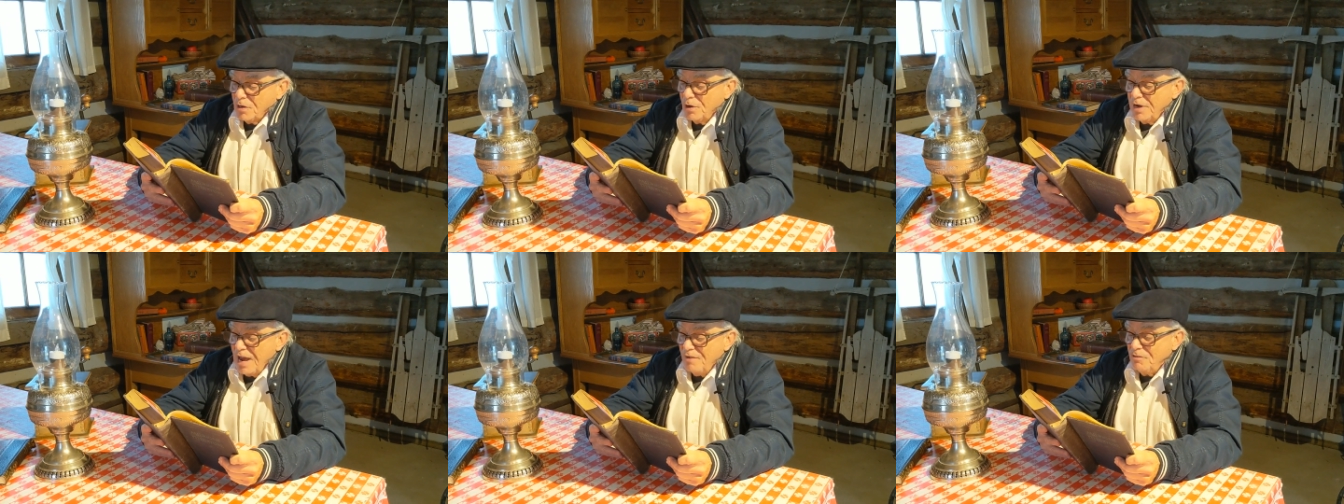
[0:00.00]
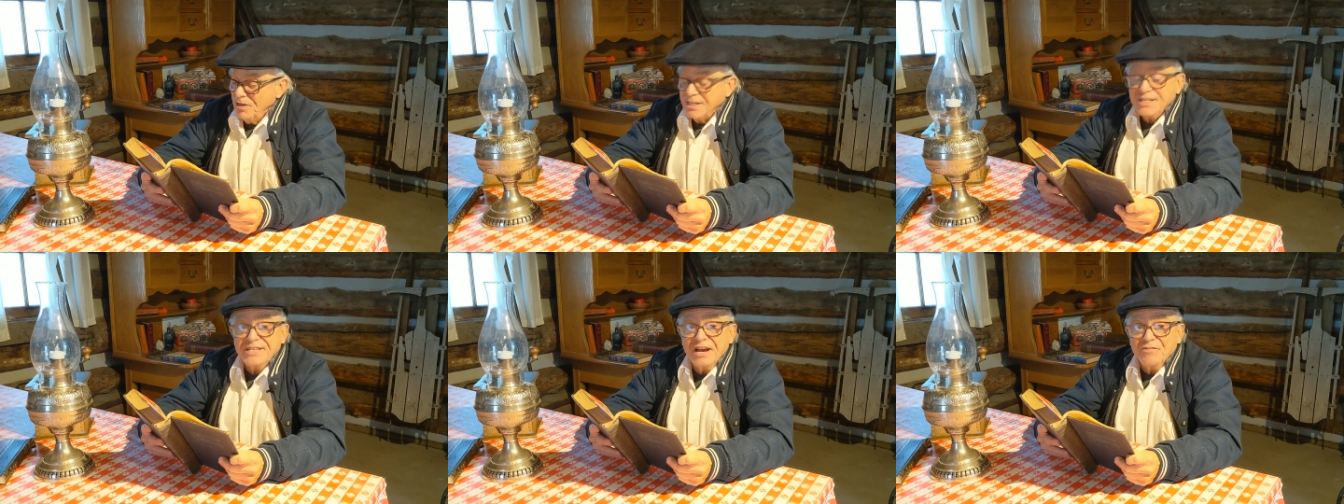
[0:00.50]
could ever
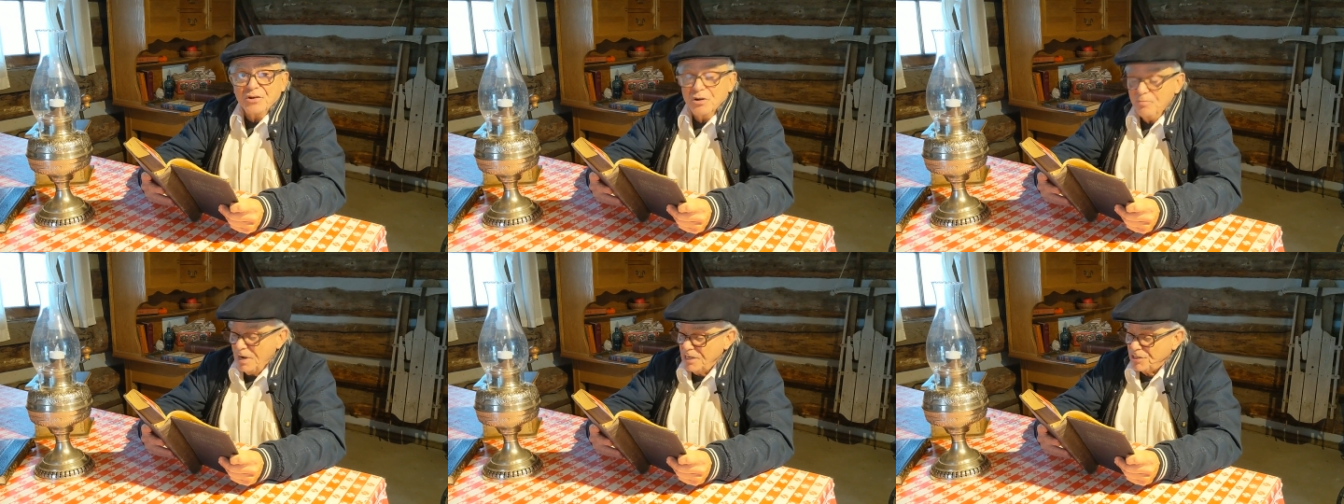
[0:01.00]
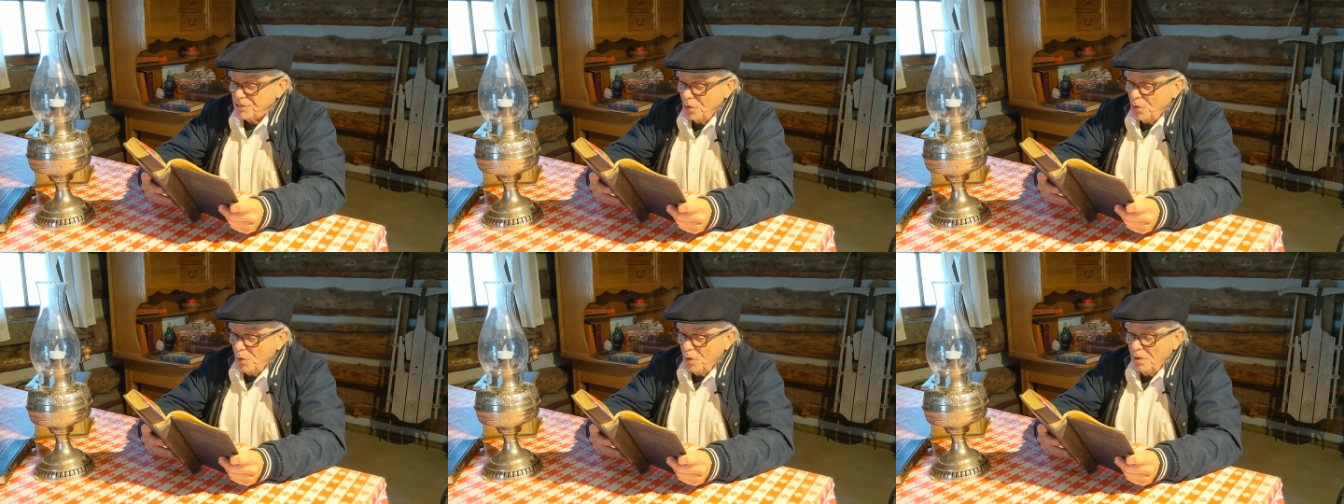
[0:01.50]
dissever my
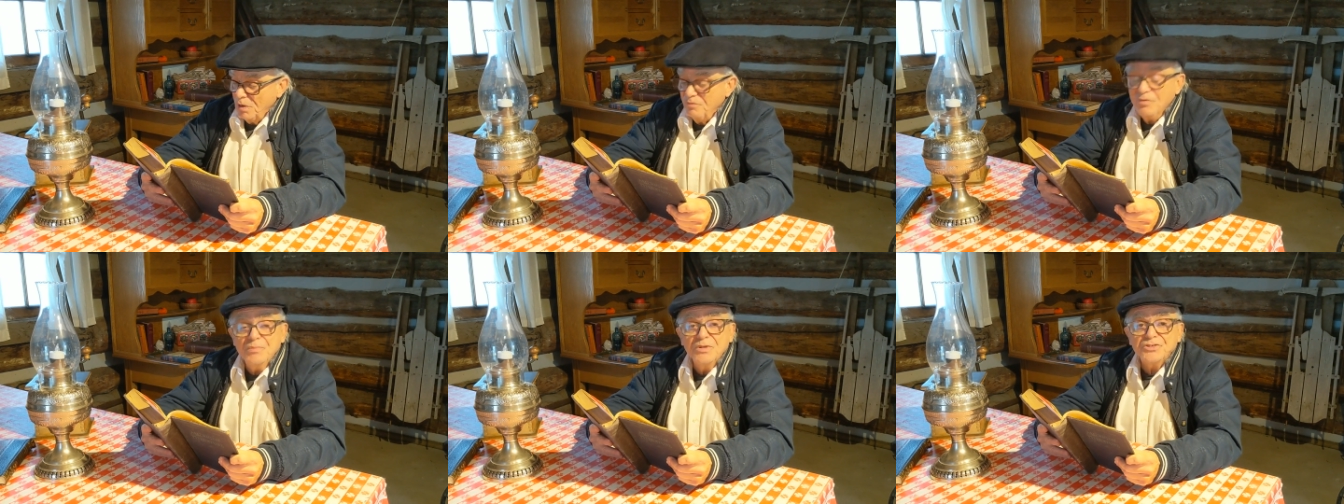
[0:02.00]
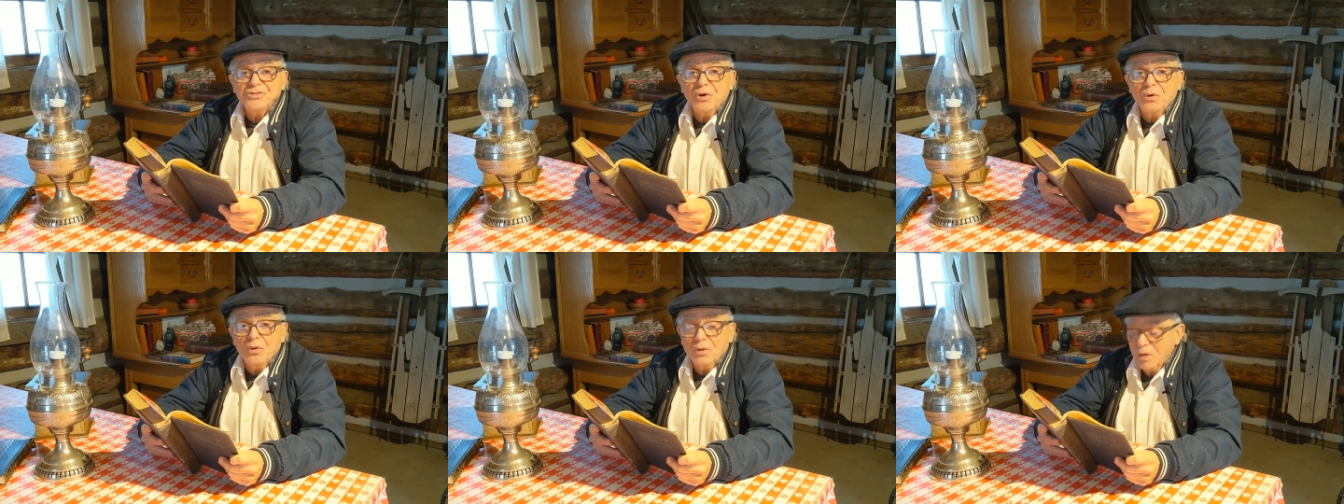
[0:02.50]
soul from the
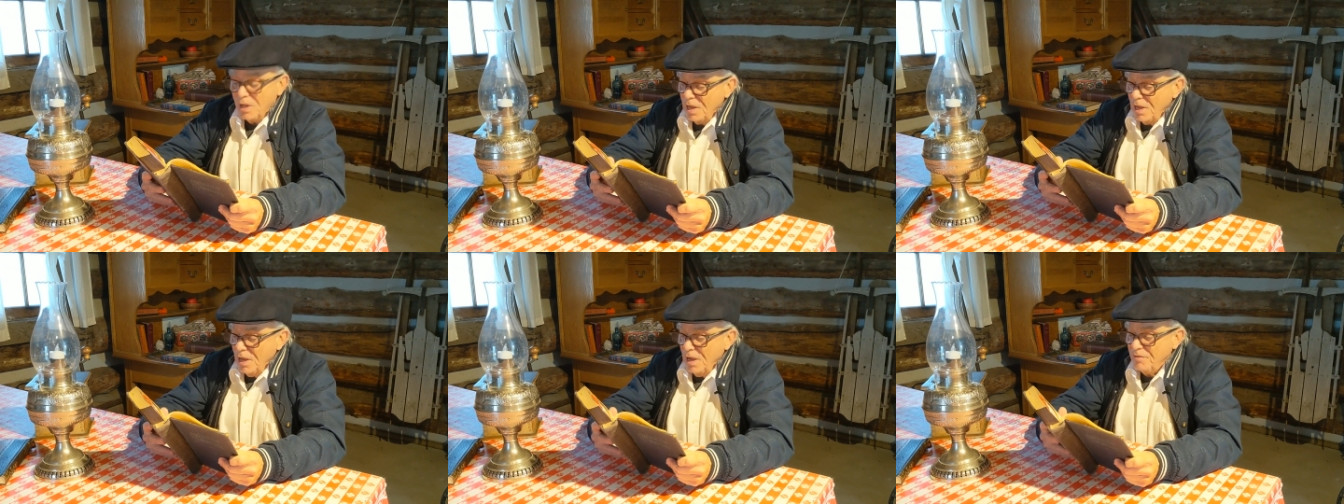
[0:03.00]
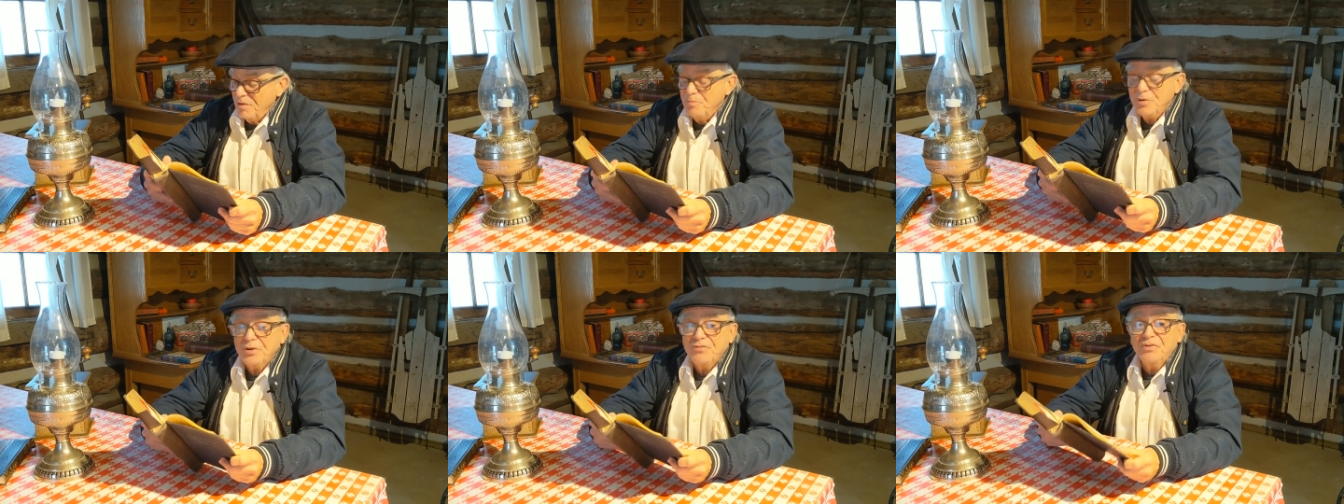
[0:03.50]
soul of the
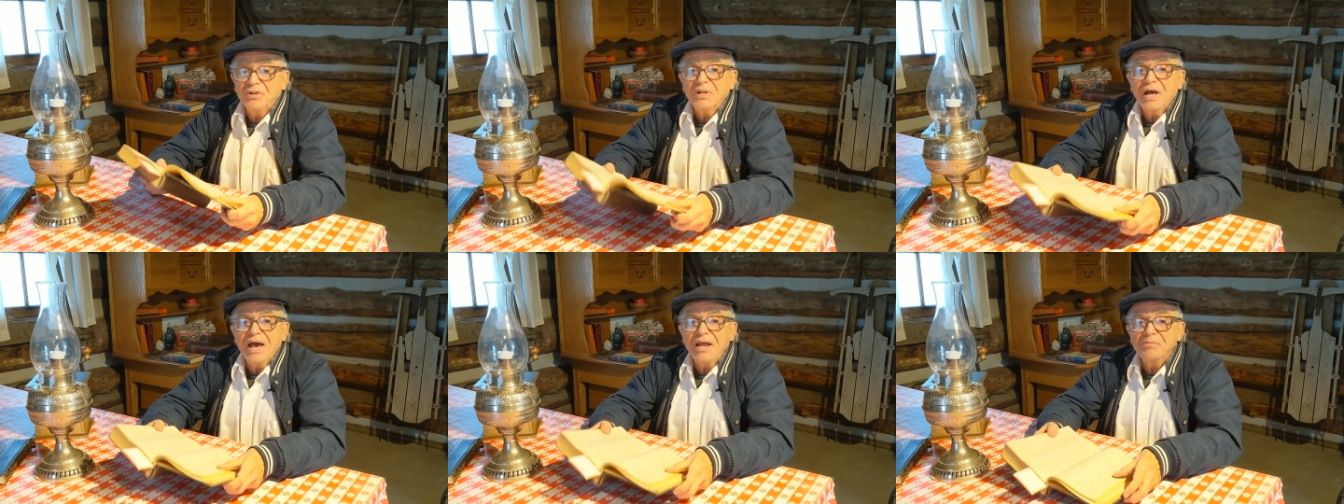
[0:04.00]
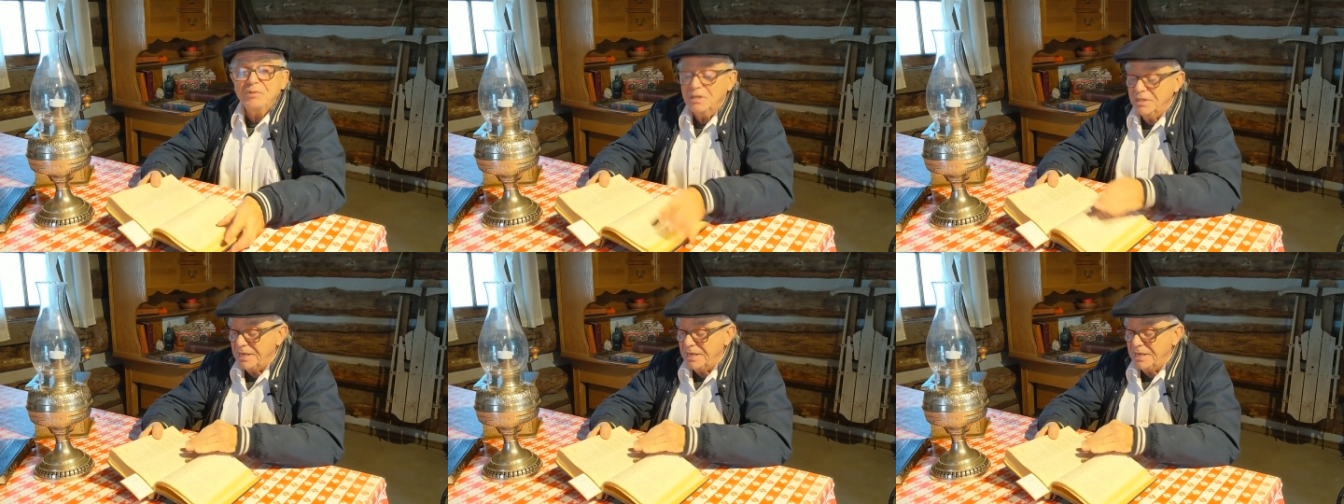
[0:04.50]
beautiful Annabel